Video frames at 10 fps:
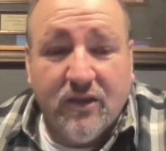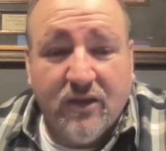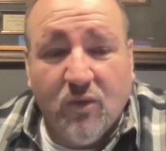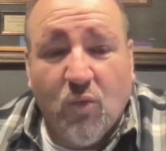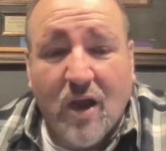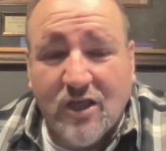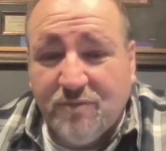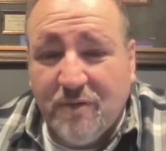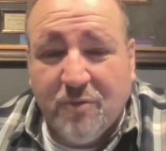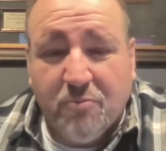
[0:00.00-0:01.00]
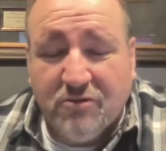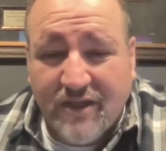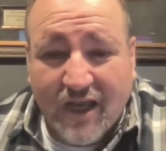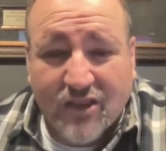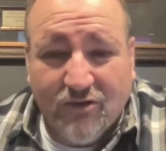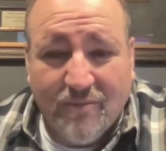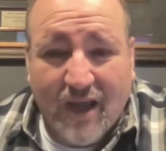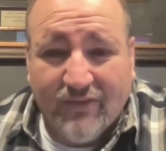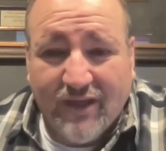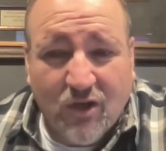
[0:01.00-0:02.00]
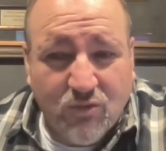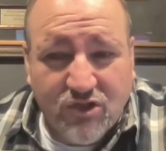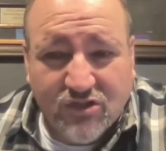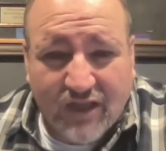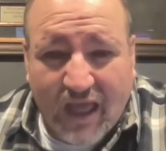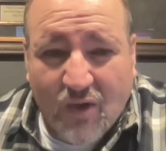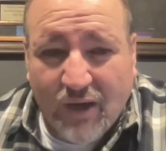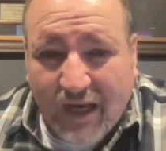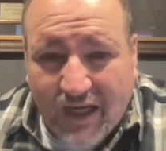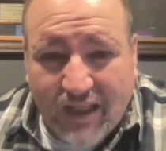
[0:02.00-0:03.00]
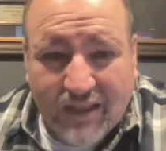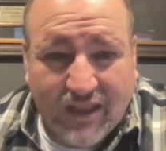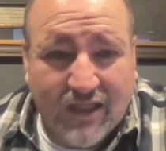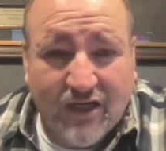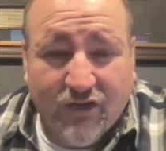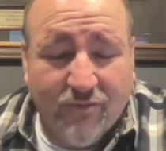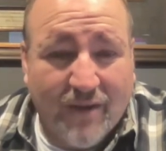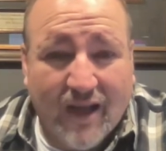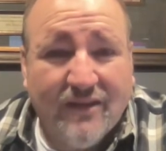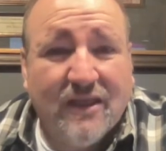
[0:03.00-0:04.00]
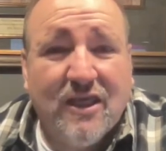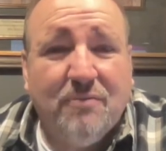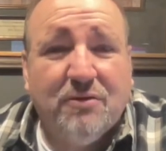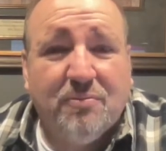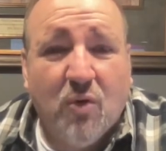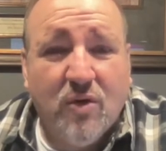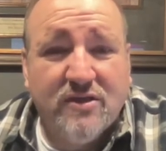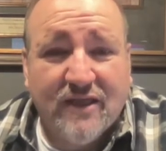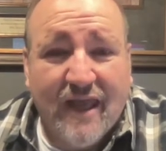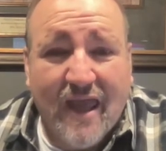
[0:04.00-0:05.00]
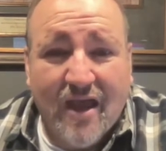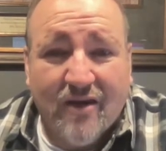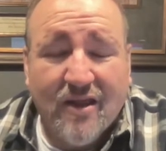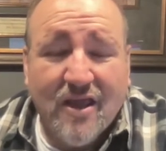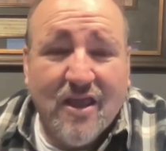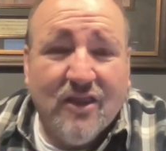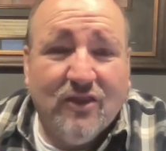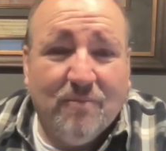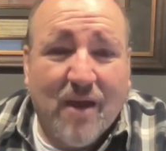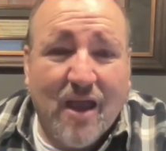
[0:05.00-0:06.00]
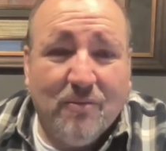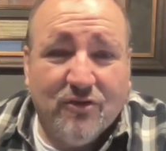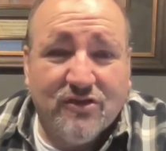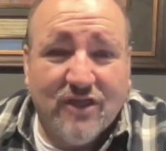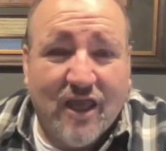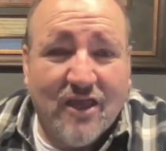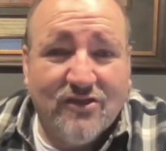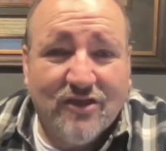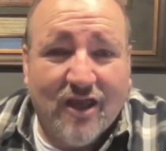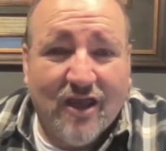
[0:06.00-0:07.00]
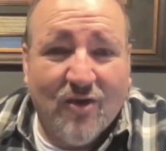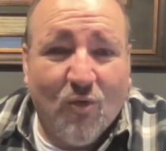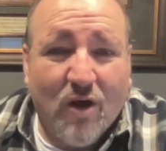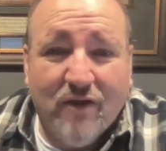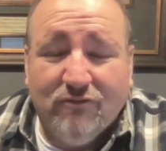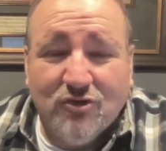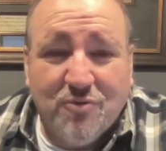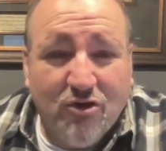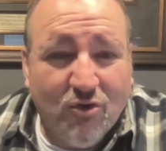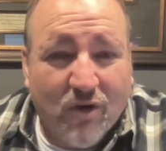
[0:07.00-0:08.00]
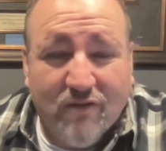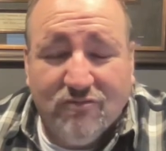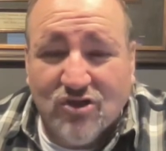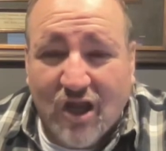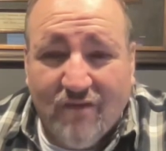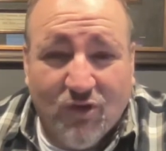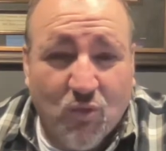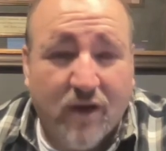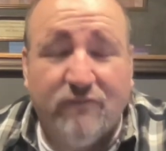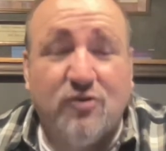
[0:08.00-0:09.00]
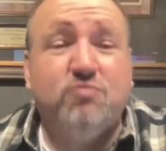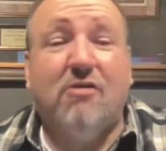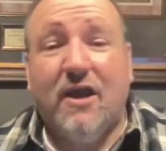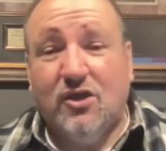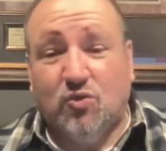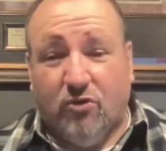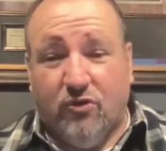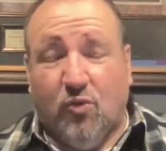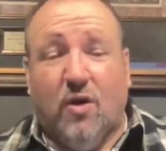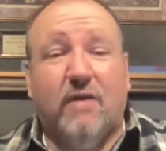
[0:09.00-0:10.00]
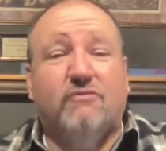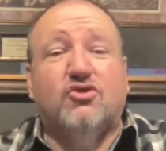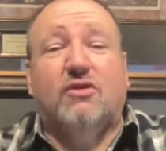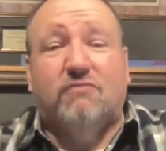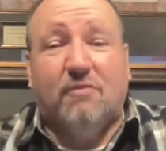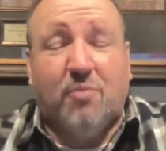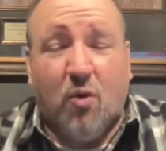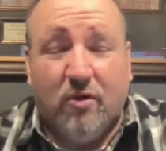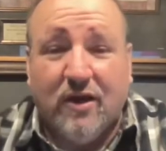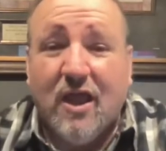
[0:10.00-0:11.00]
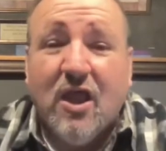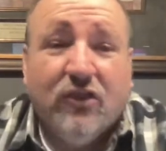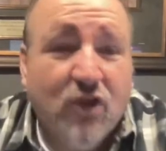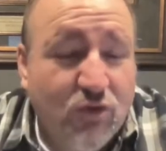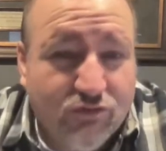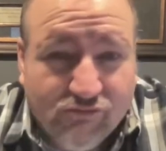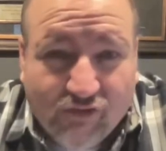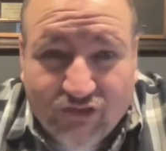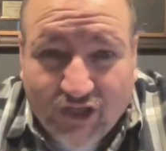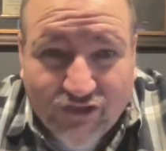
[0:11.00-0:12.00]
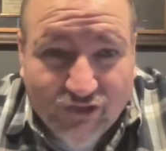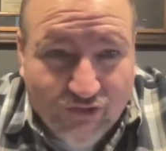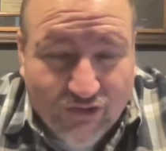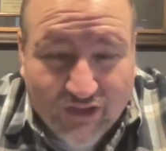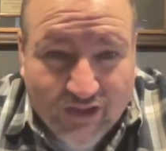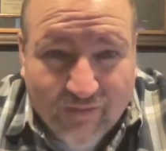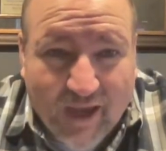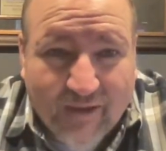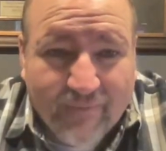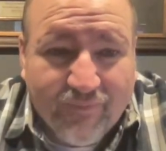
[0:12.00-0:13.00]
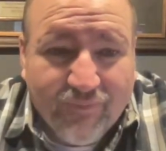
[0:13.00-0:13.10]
Wise people protect their mind. They don't just allow anything into their mind. They keep the poison out. The Bible says, whatever is pure, whatever is lovely, whatever is praiseworthy, whatever is good report, those are the things that you think about.